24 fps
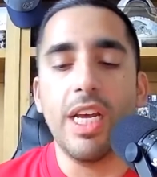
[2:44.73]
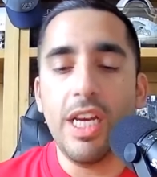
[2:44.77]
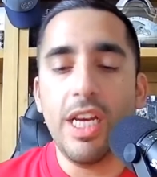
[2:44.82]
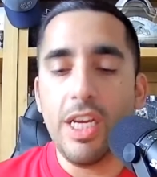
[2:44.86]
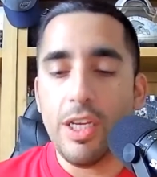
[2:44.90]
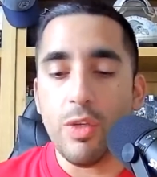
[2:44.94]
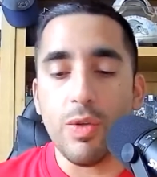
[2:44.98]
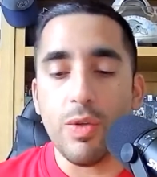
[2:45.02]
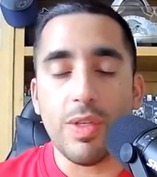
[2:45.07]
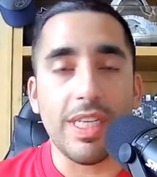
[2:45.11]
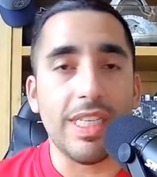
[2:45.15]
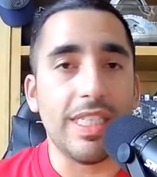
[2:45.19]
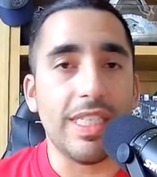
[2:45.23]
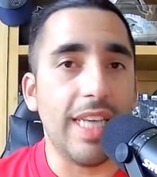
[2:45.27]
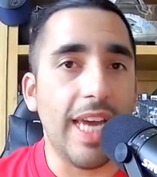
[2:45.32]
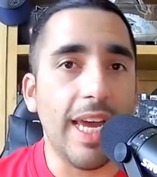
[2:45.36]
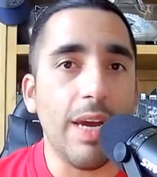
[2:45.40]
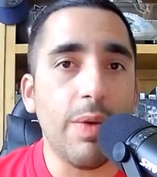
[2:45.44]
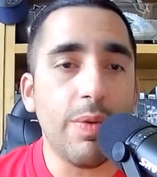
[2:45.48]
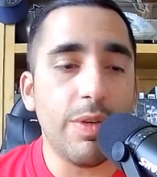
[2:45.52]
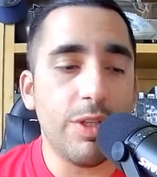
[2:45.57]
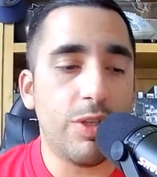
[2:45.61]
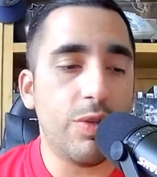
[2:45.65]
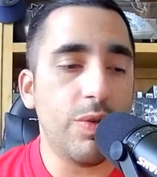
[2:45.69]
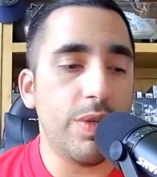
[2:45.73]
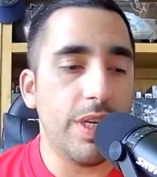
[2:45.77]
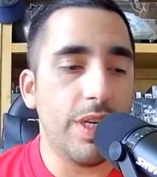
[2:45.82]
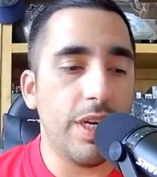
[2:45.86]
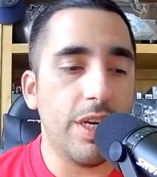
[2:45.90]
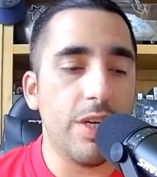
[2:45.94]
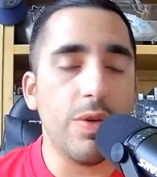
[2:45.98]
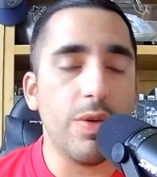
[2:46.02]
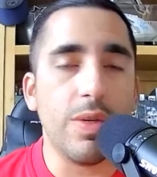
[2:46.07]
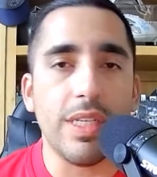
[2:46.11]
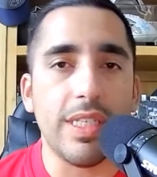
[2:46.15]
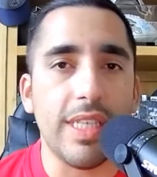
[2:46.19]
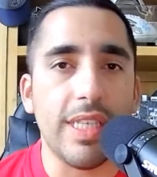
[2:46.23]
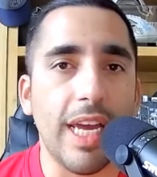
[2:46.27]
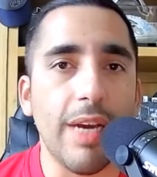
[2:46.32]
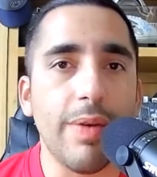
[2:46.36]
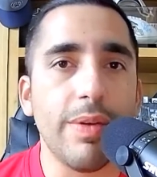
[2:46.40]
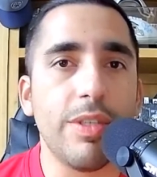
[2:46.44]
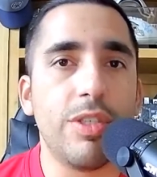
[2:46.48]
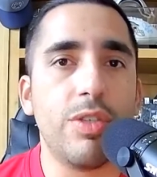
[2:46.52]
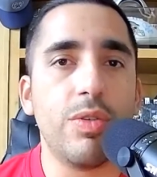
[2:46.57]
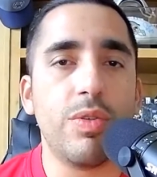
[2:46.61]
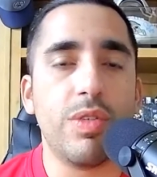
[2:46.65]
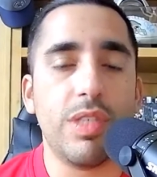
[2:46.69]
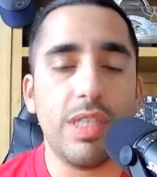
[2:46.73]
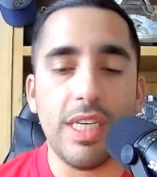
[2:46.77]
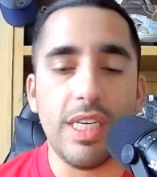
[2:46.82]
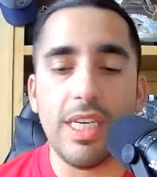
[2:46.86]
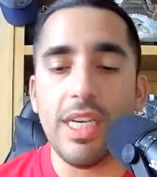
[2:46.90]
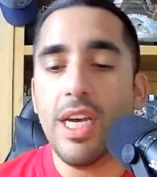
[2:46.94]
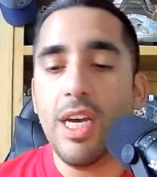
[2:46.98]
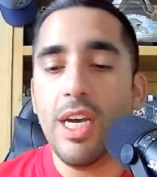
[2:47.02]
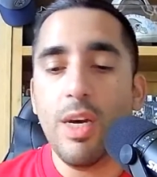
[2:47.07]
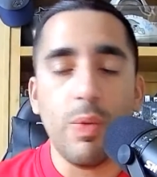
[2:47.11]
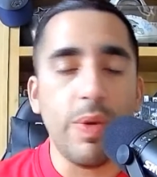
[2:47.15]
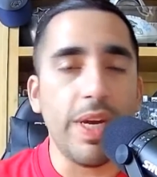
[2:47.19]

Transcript: You can take what you hear, you can take what you see,